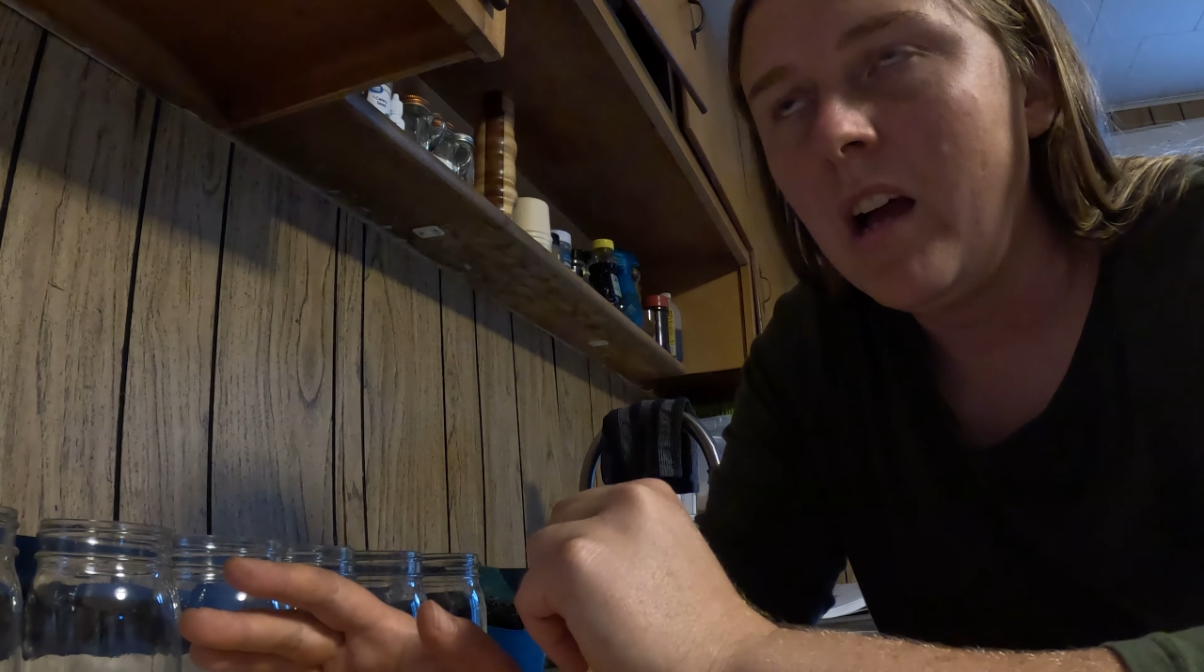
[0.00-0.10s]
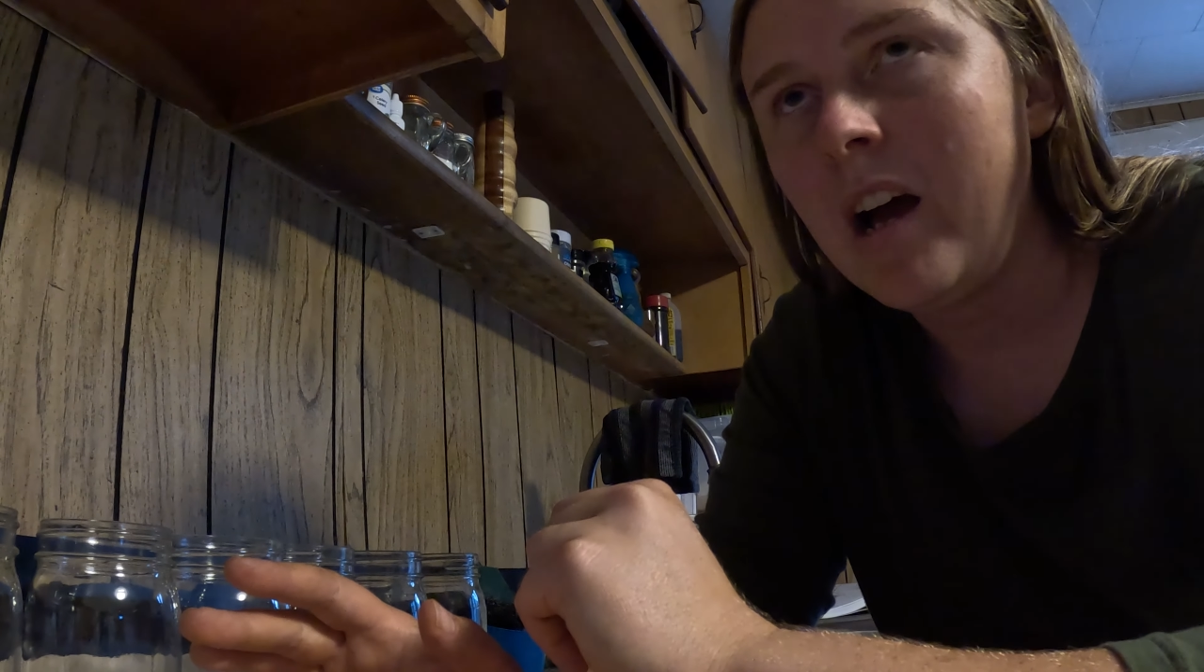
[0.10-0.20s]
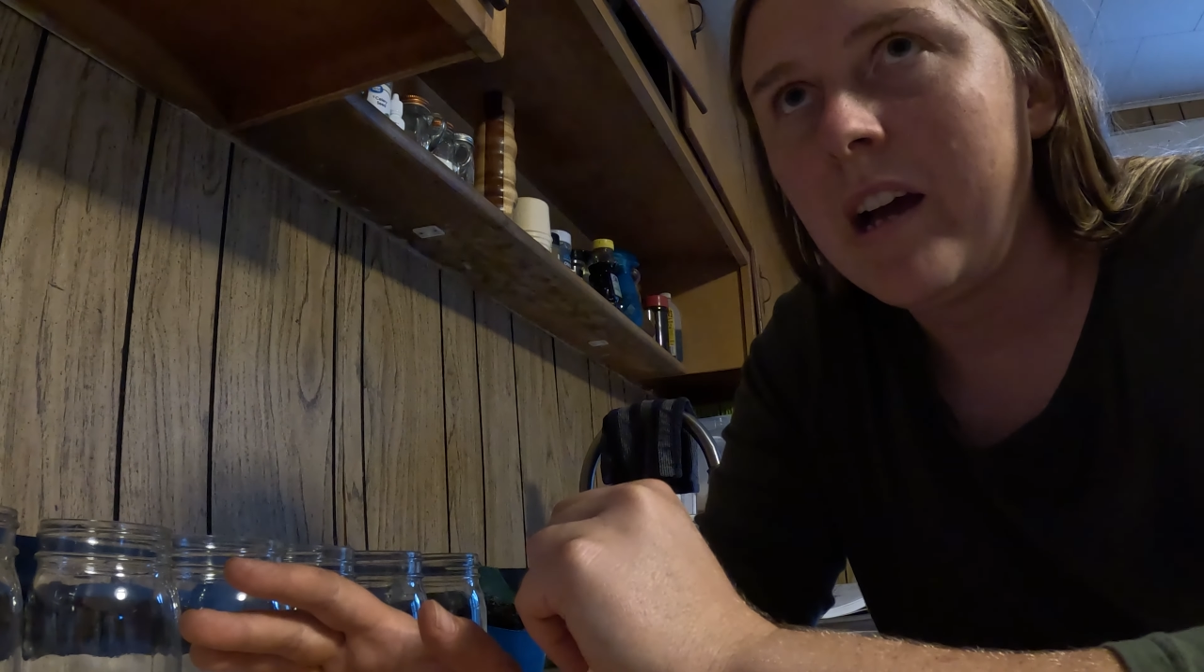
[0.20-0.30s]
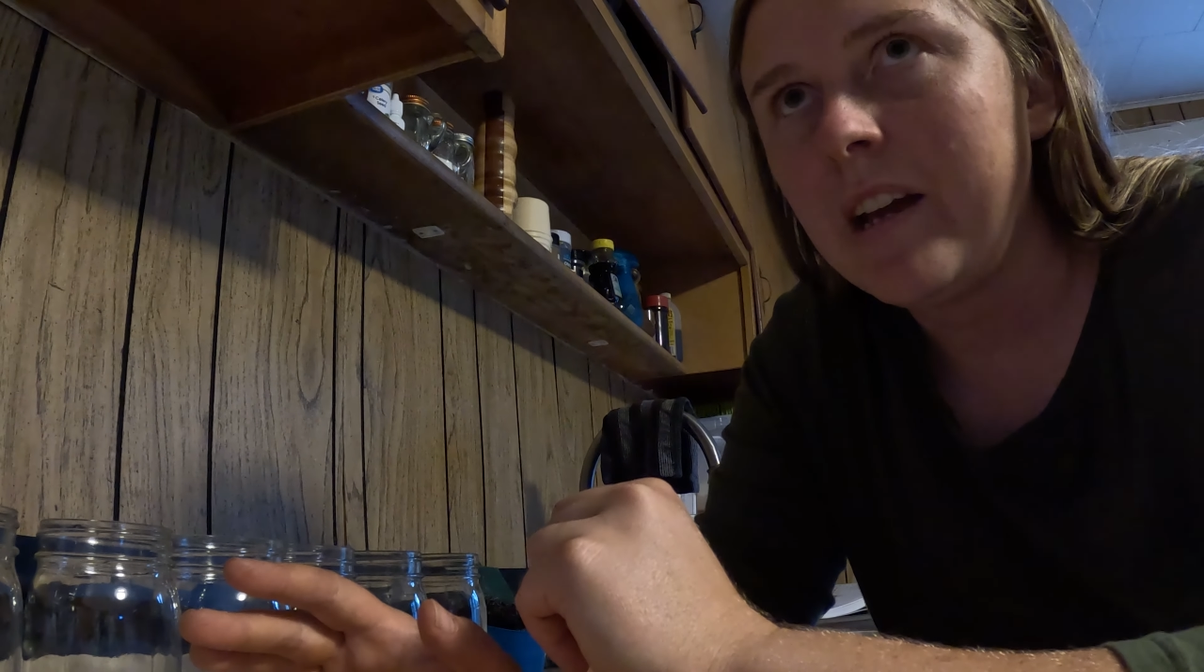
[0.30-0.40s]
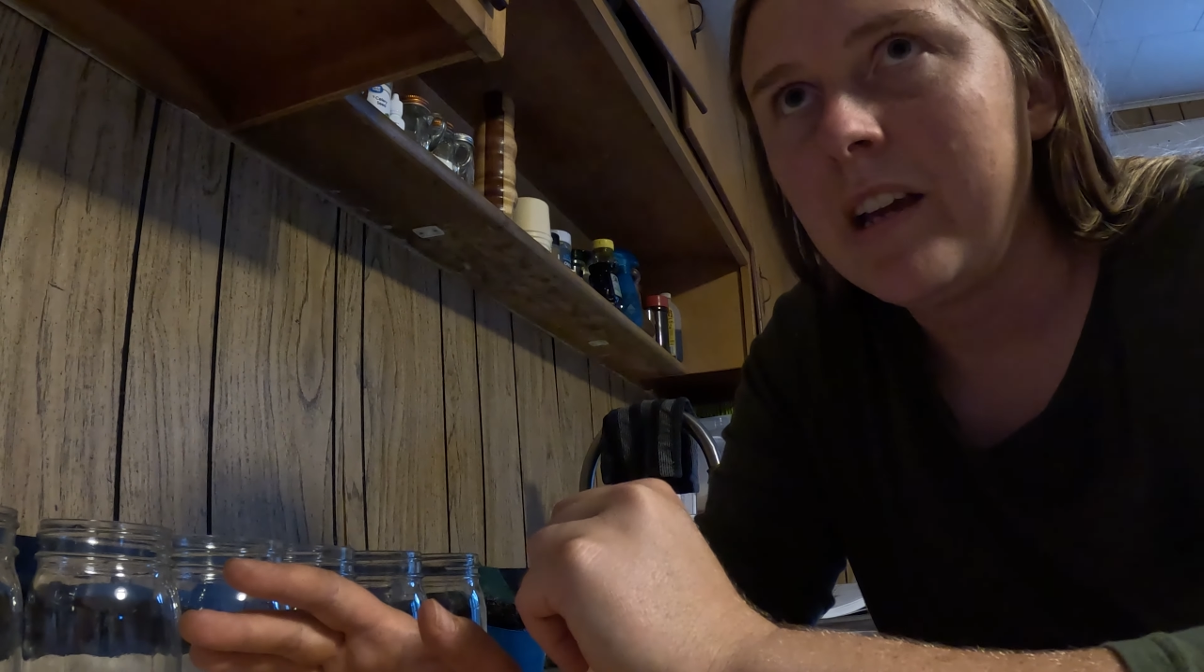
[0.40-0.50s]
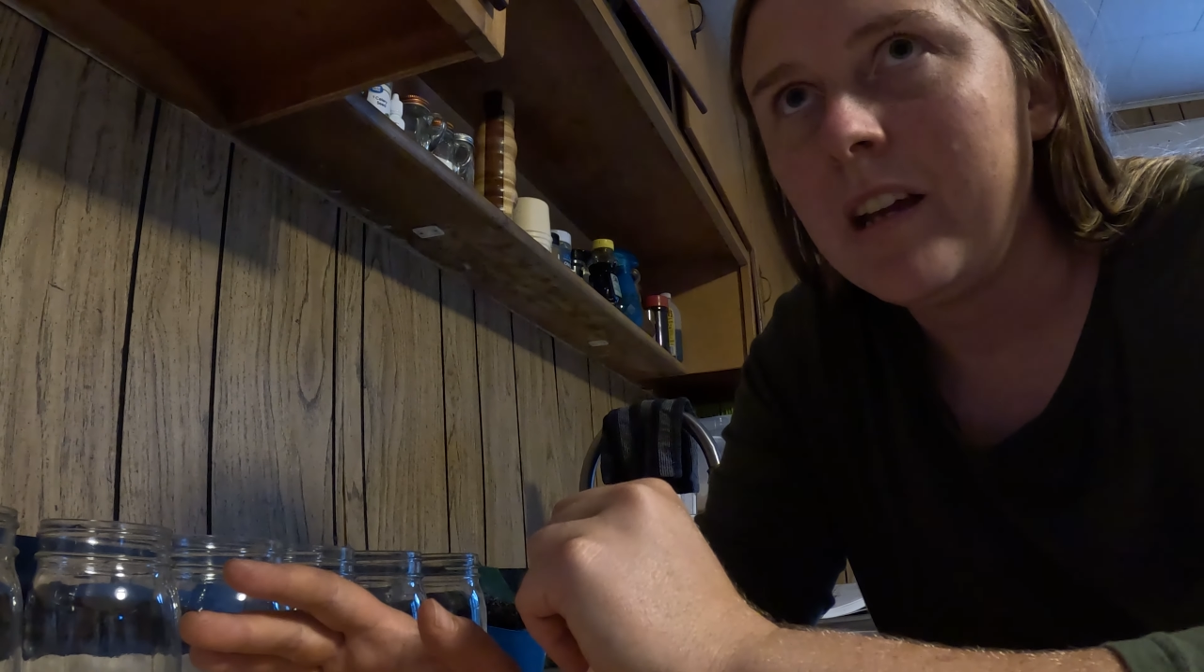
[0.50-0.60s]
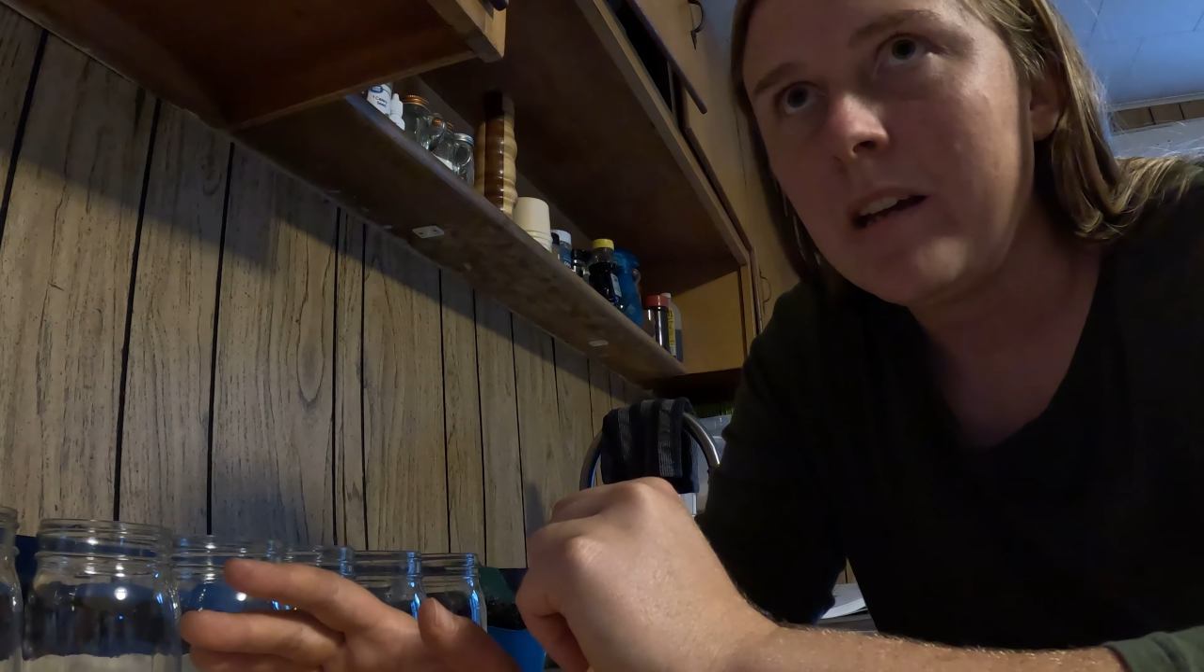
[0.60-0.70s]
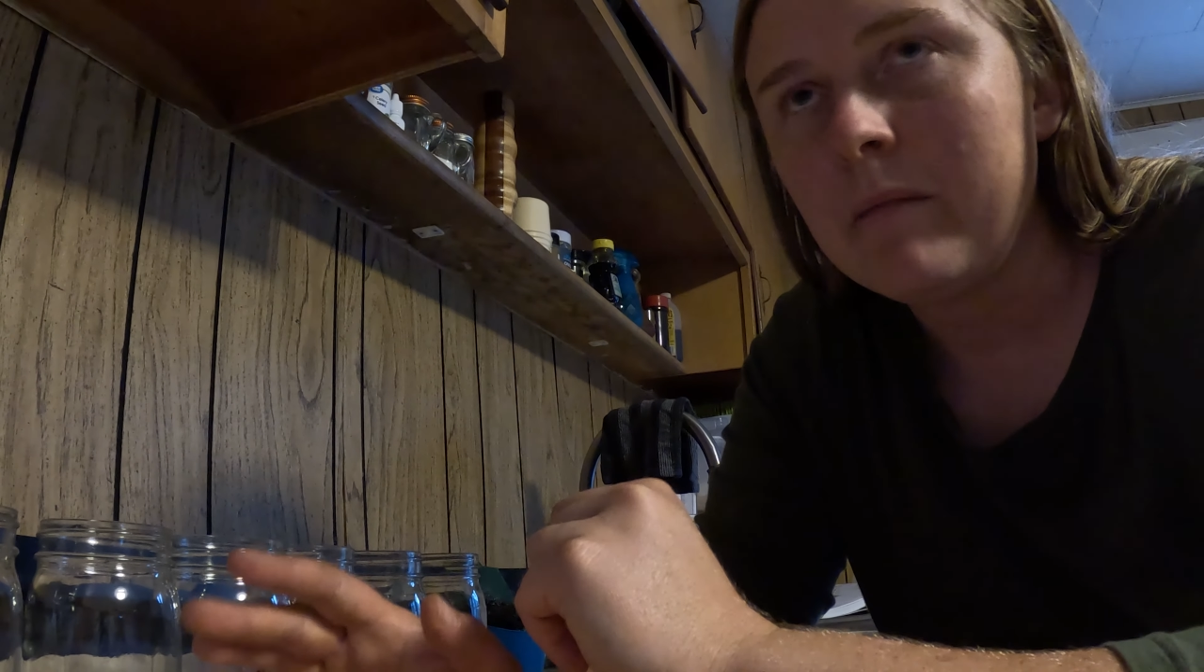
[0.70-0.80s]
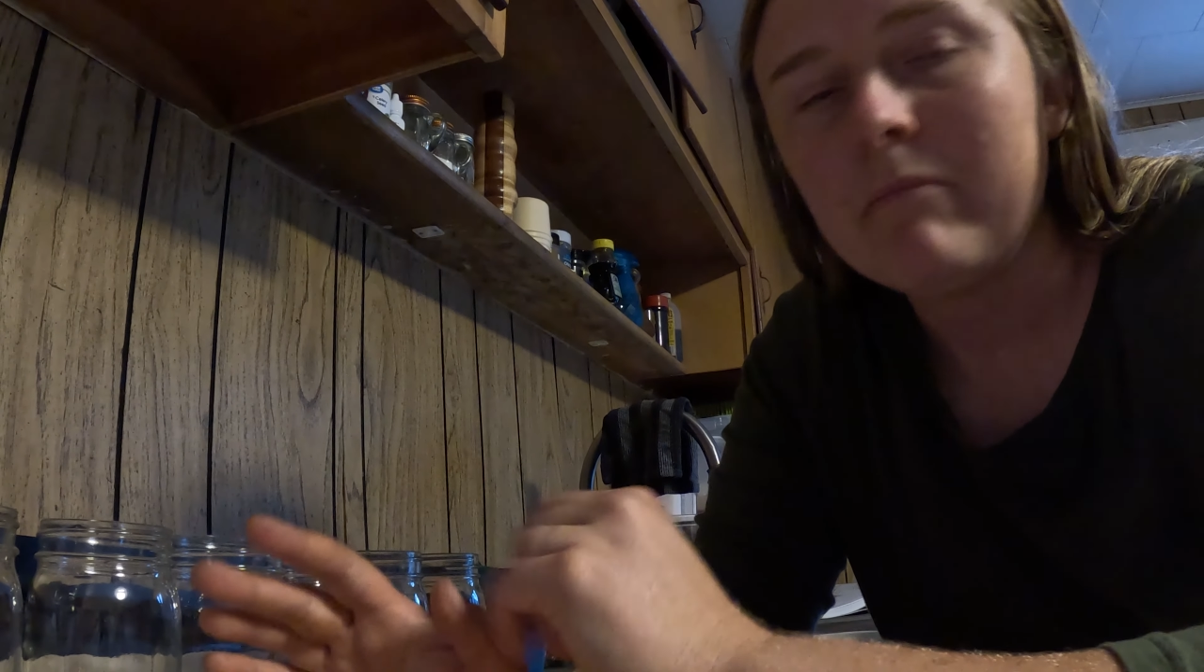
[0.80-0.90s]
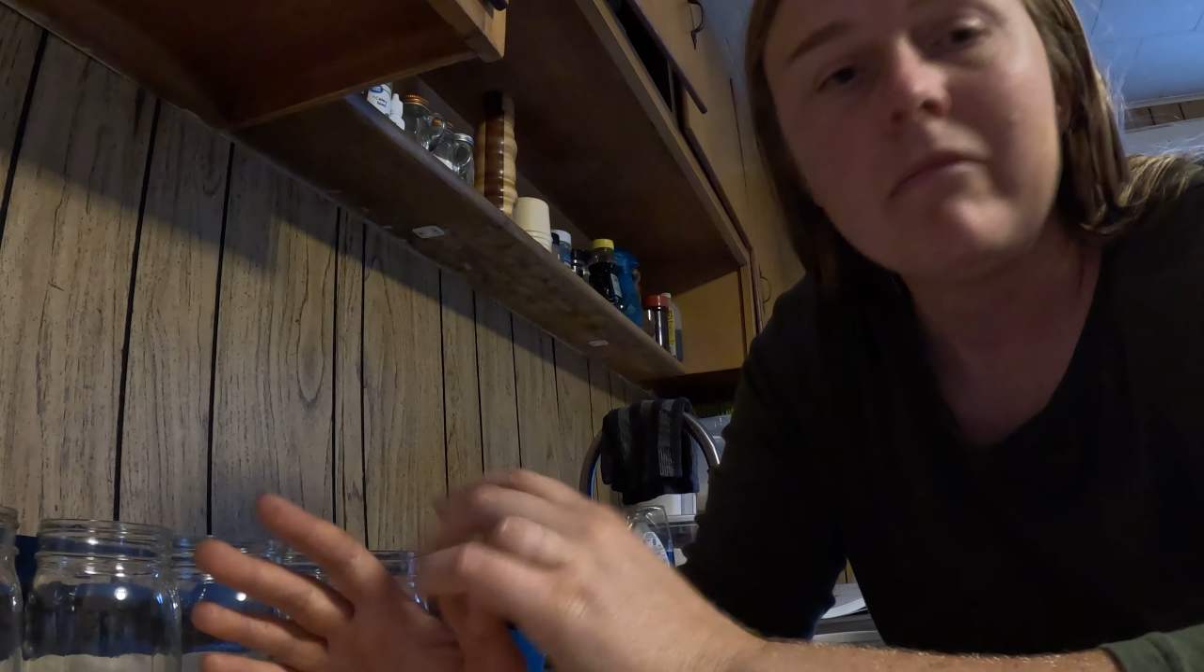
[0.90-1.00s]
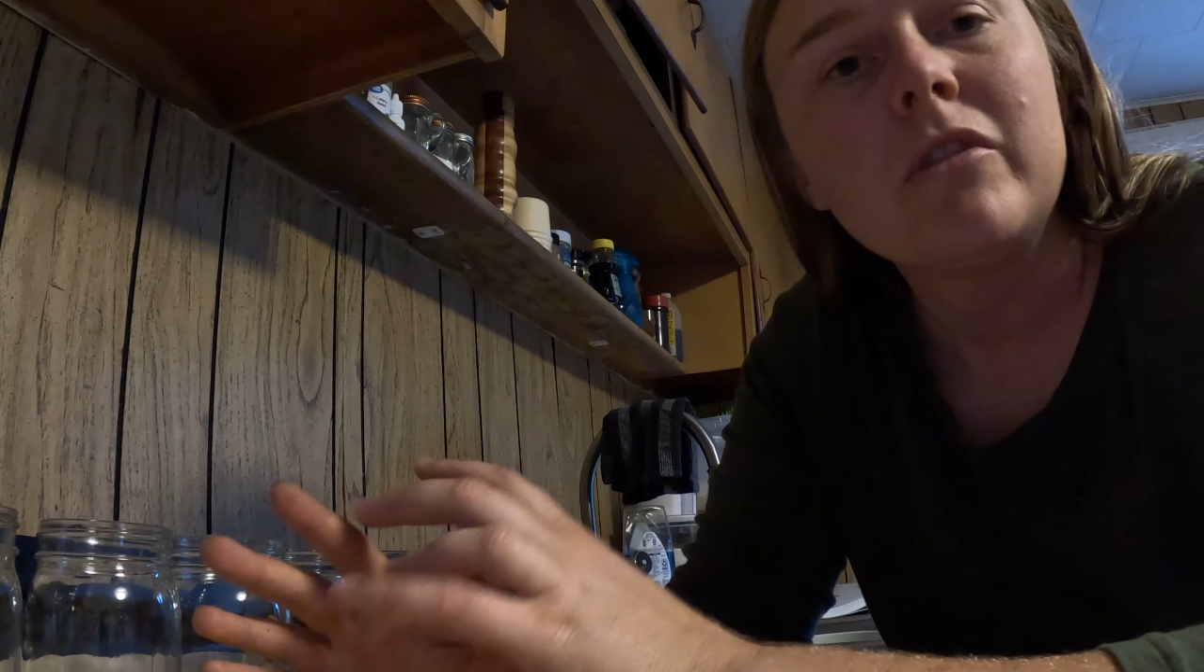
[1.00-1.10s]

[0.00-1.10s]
I am